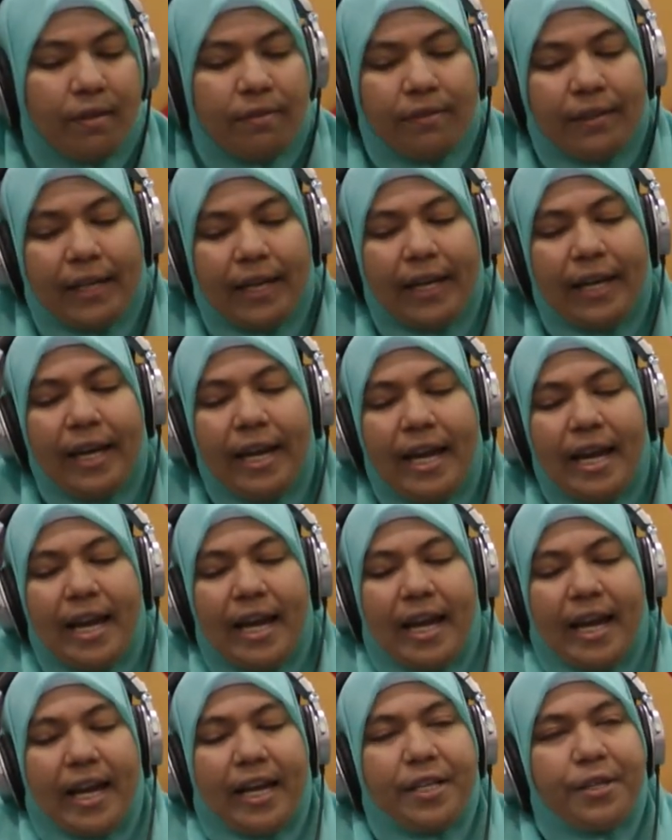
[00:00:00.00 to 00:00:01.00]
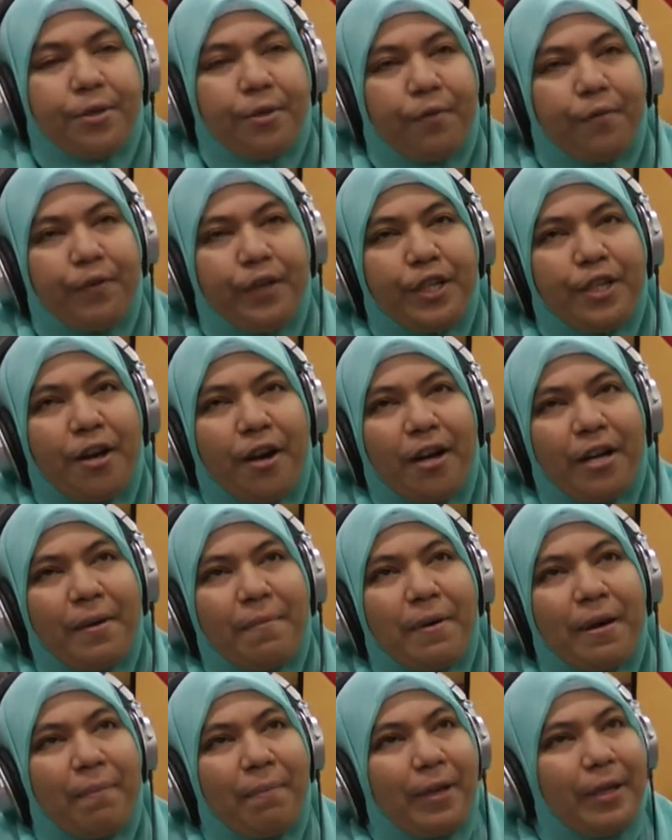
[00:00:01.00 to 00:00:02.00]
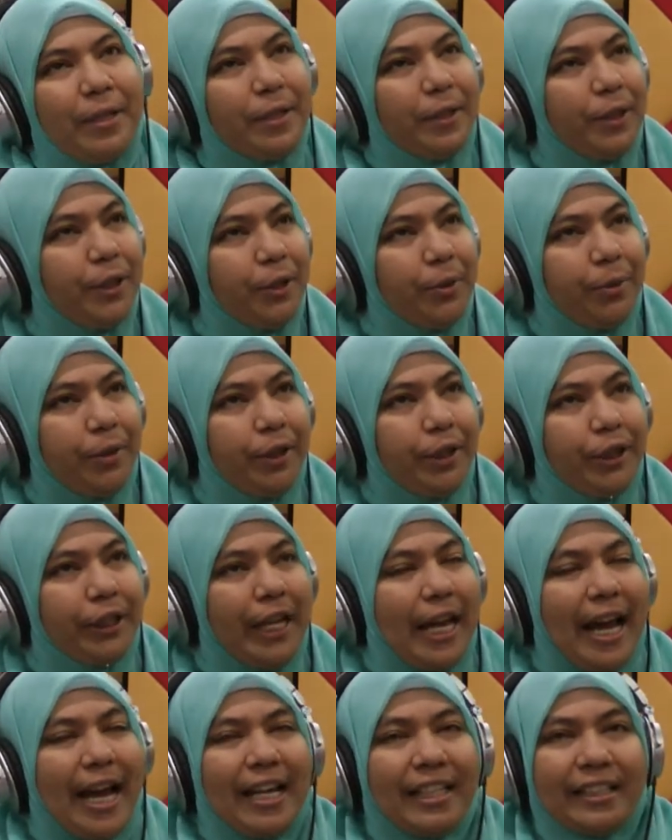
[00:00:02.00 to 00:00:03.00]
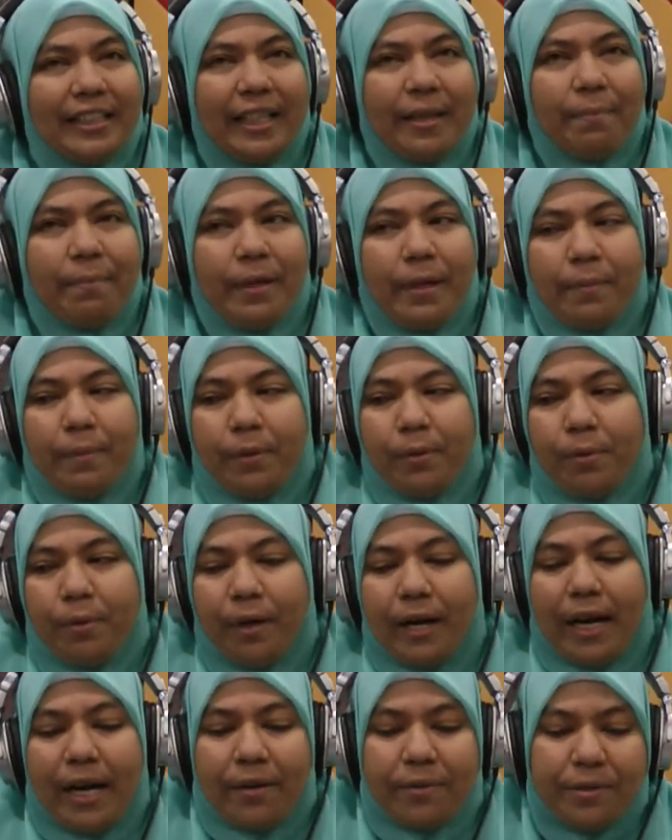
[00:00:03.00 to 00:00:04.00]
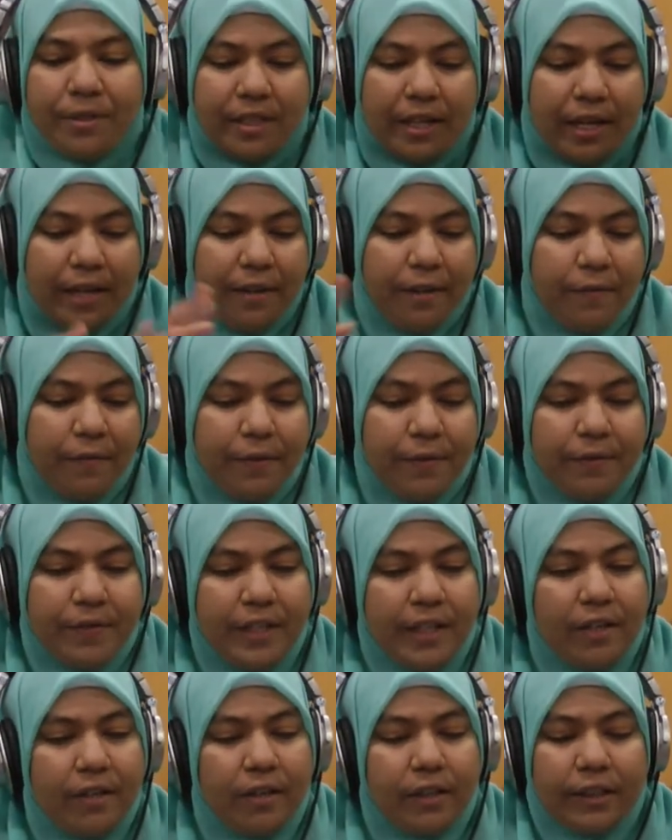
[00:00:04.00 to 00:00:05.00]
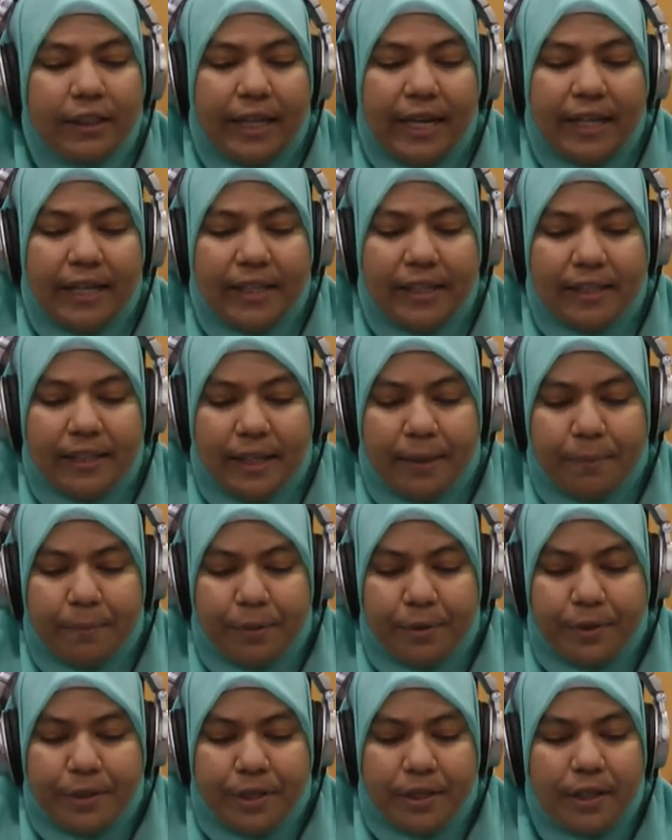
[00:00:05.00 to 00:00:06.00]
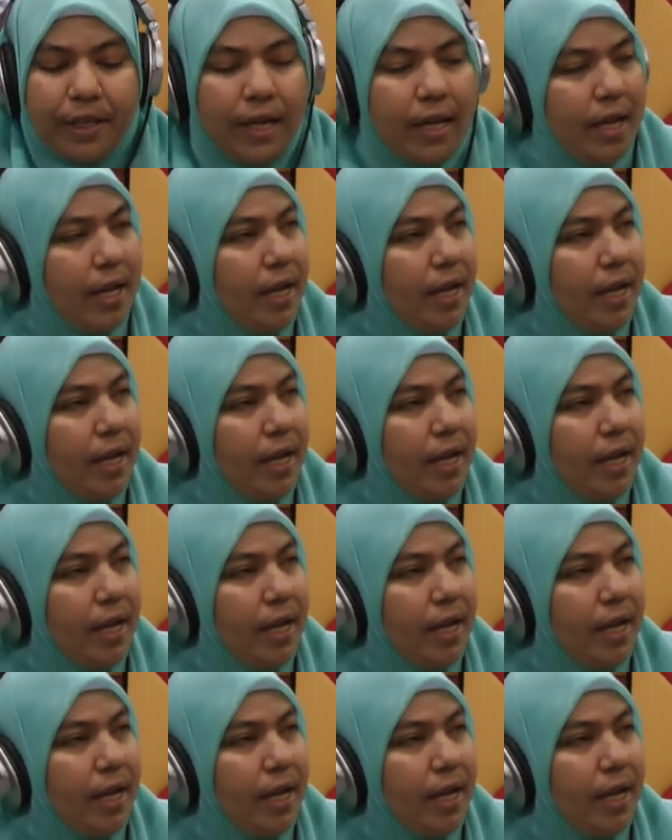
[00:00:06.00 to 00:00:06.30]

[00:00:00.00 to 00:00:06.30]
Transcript: Okay, and so if we talk about mental disorders, asking people who are outside of the field of psychology, any layperson,